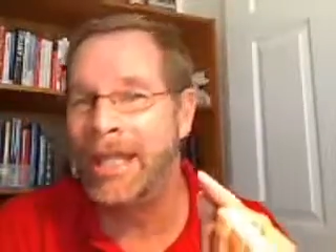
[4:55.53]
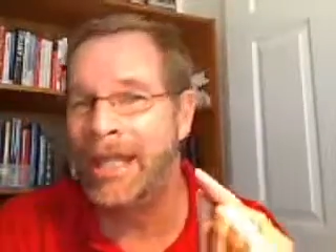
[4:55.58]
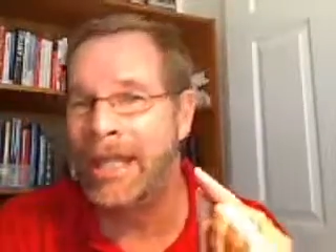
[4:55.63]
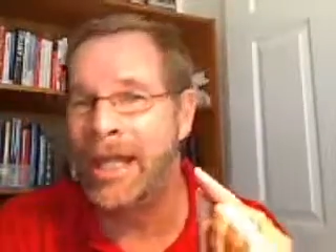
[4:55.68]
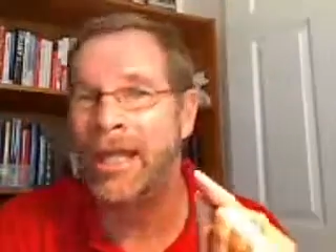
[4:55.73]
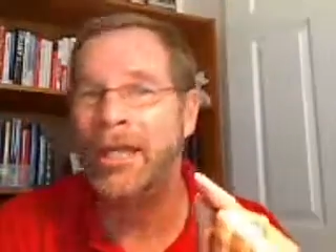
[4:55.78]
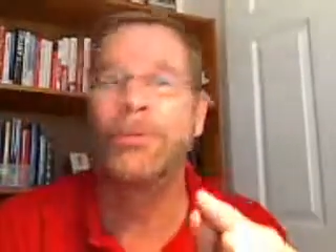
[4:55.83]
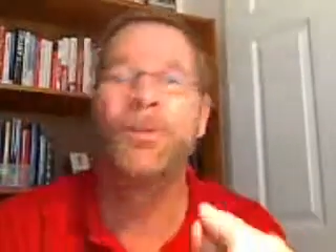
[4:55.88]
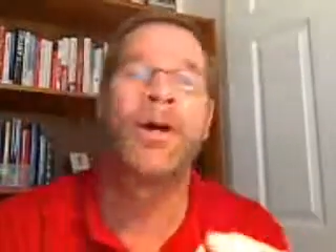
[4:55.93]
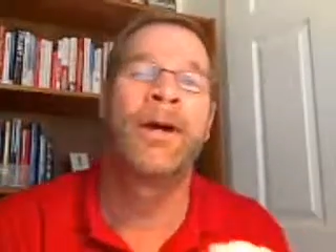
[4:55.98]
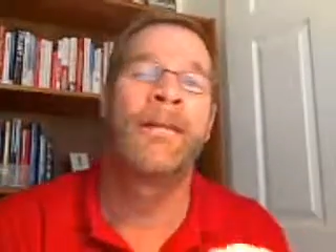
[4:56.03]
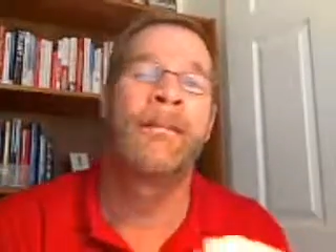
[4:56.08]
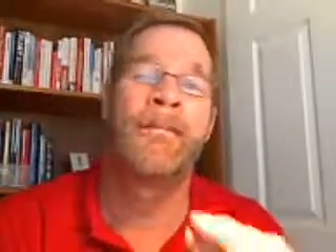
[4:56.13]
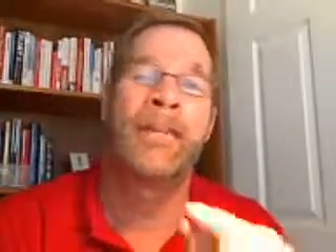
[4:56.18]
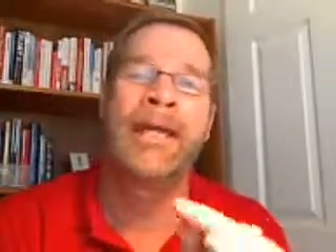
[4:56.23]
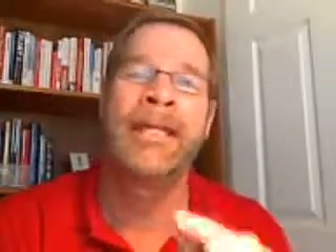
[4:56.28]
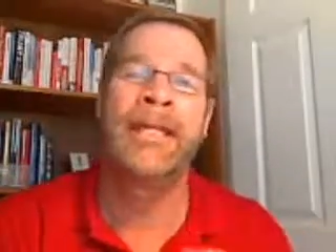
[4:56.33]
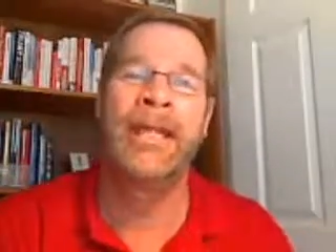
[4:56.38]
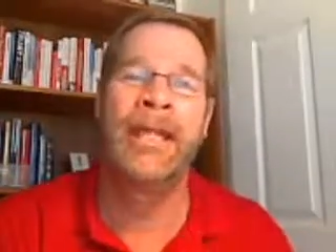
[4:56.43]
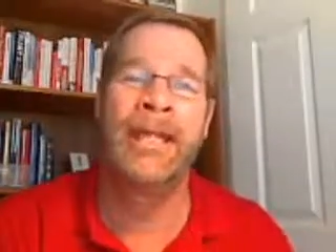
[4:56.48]
and I don't want
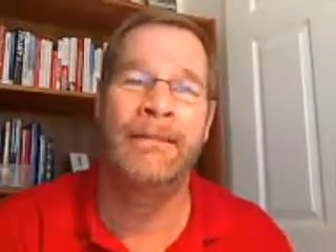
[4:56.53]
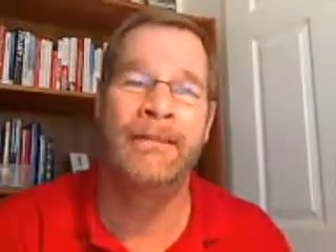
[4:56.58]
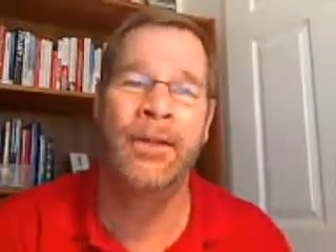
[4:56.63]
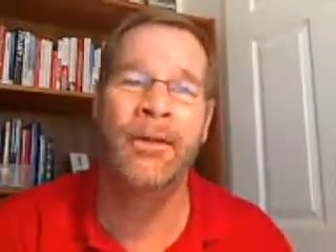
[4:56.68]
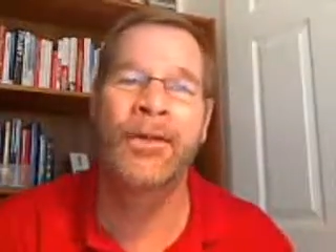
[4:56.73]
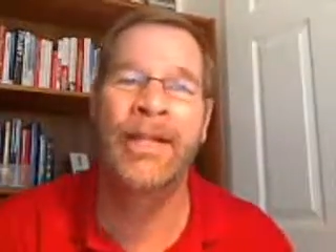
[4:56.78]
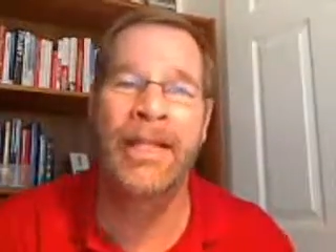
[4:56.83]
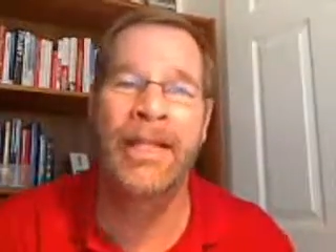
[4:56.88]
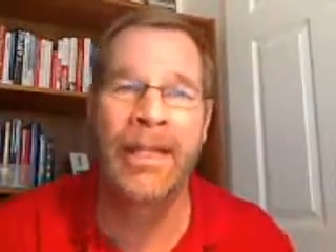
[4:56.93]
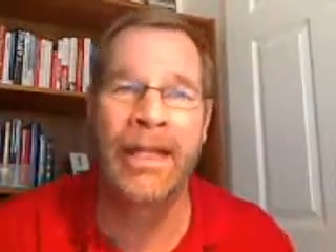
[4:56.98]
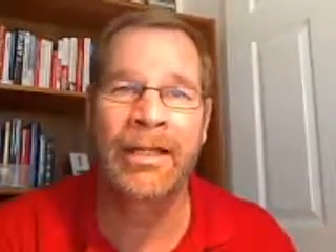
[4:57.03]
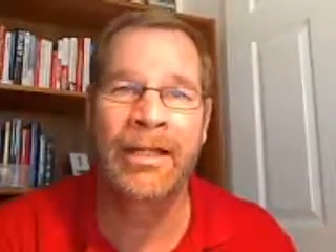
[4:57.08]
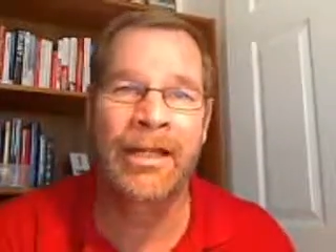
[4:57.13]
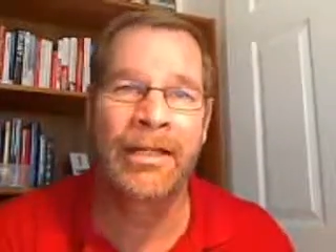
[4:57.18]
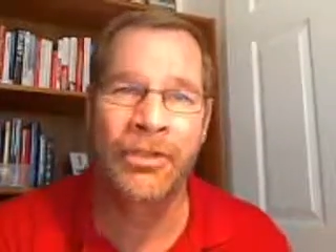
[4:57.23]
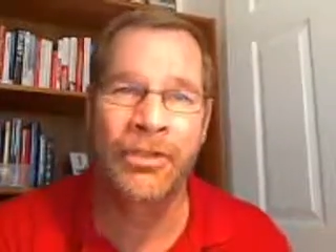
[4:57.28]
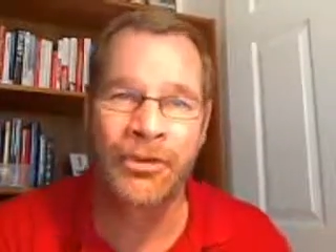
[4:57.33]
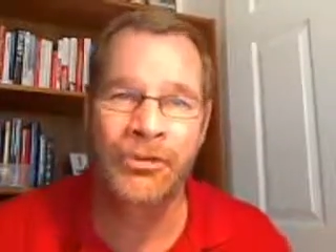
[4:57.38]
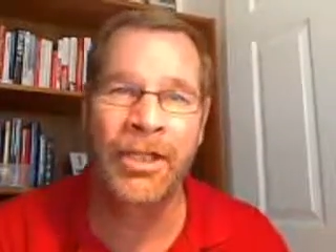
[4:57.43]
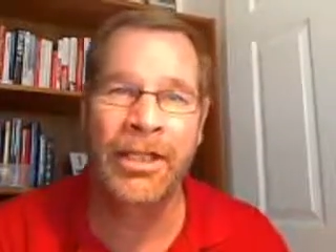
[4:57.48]
my name going on that
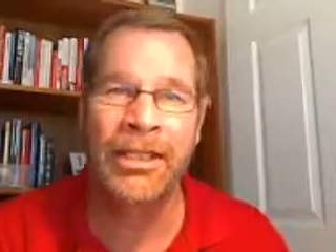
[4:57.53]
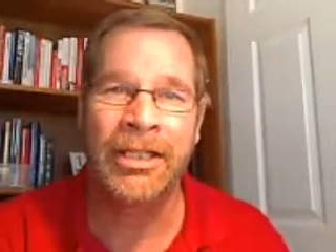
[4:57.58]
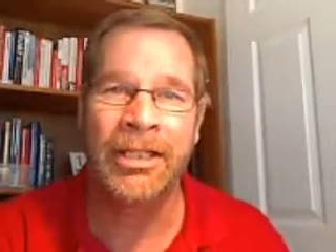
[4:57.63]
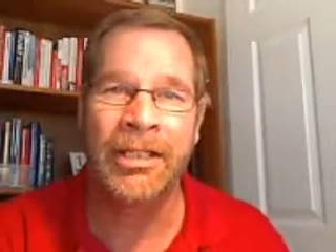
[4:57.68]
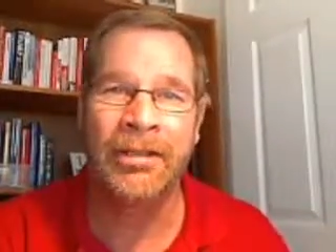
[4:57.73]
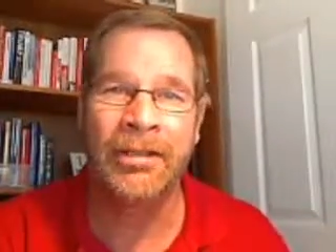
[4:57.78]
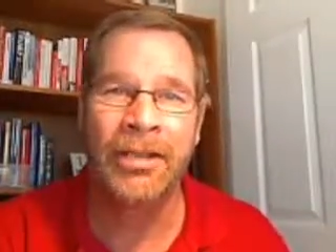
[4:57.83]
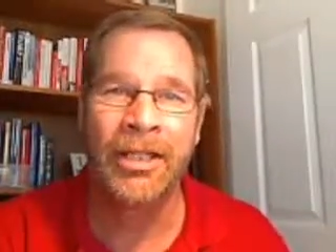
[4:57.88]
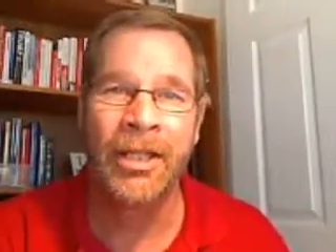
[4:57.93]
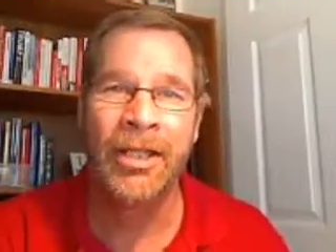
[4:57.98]
kind of training.